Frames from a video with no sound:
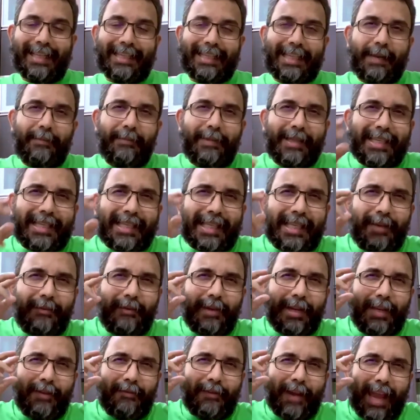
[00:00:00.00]
That means
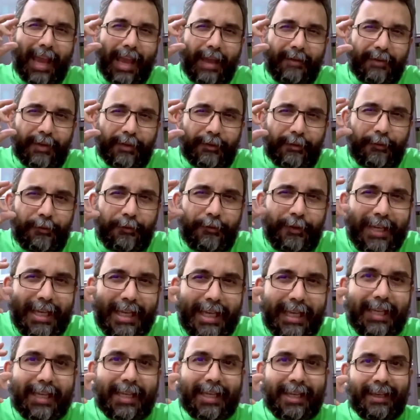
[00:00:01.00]
even if I have a
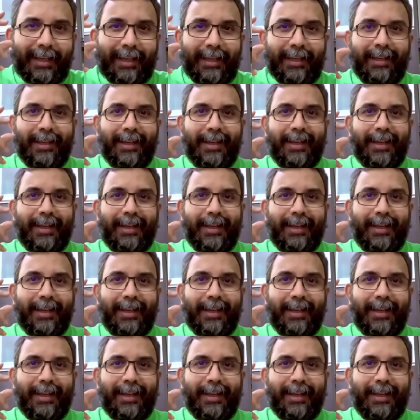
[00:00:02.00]
feeling